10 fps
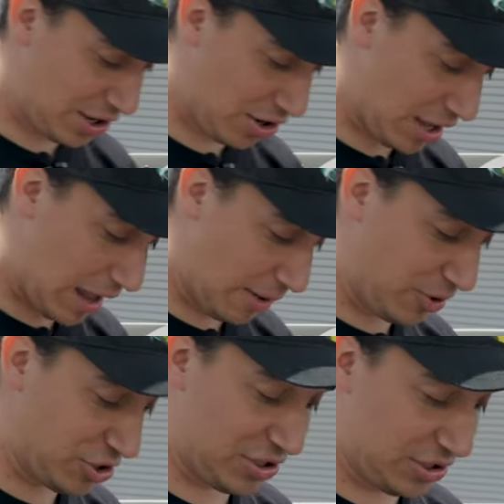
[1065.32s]
it, I
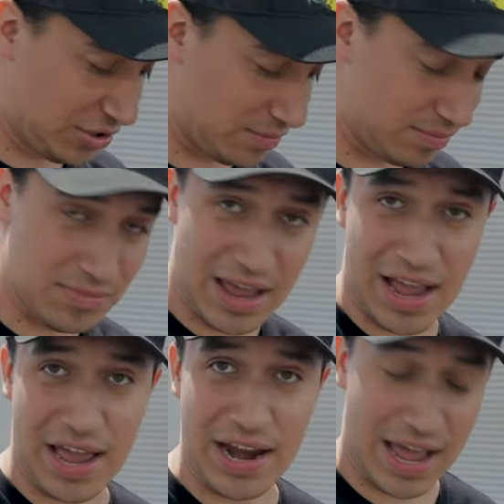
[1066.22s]
wished, I
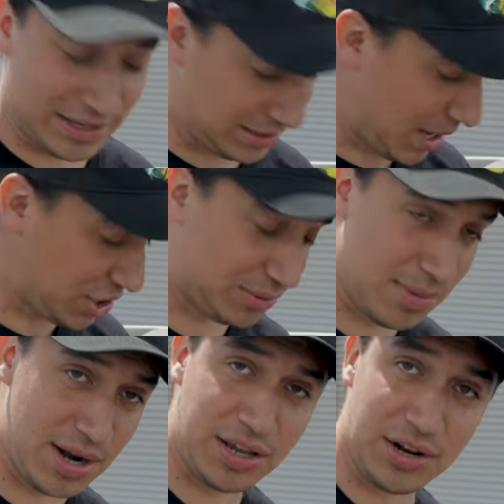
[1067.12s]
kind of had some extra
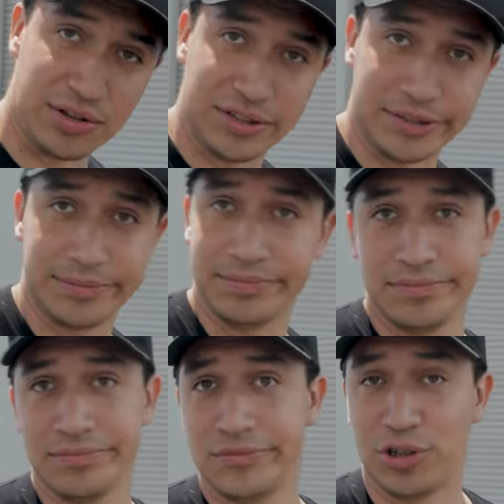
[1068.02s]
money, to
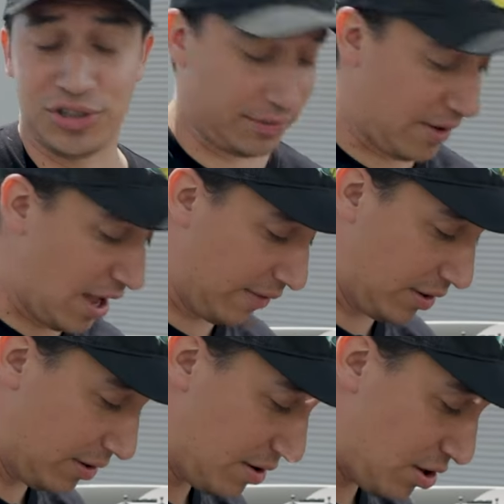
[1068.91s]
survive
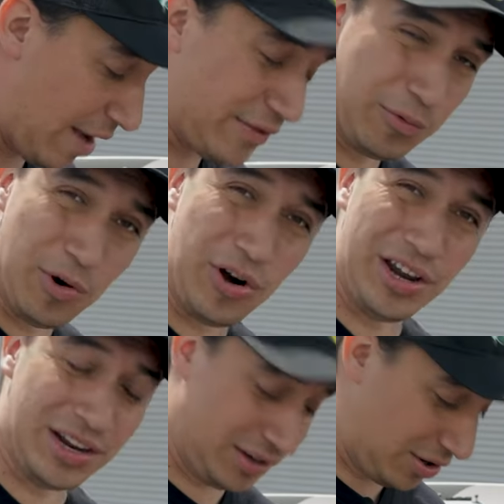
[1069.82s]
and not have to
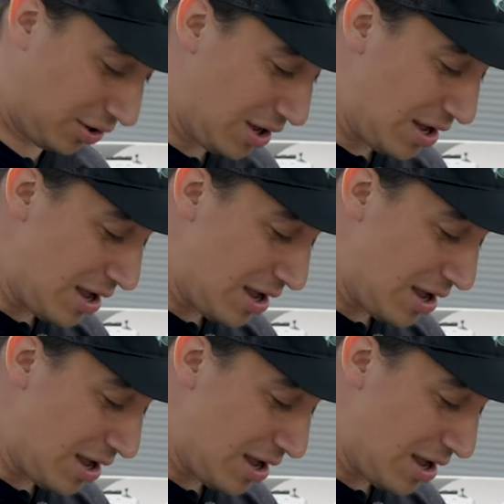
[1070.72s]
worry. And,